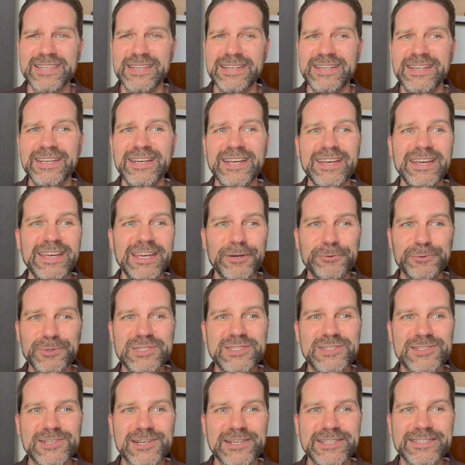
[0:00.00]
and it
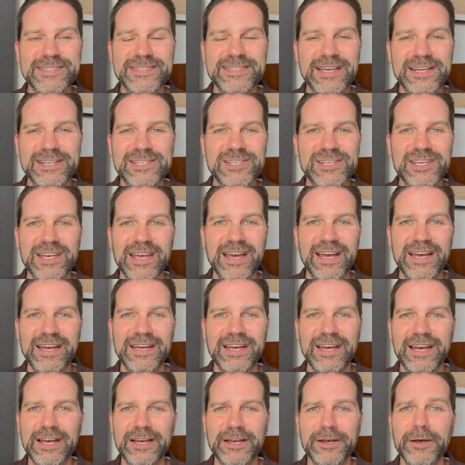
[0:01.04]
was just such
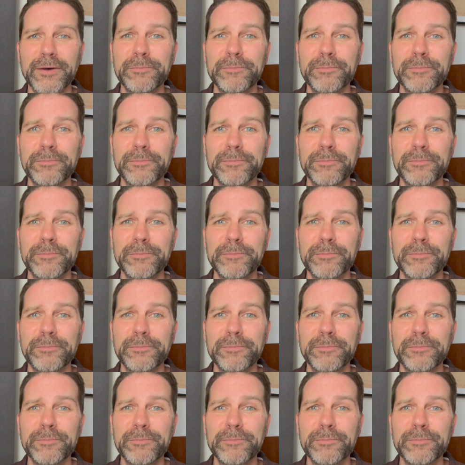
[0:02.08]
a,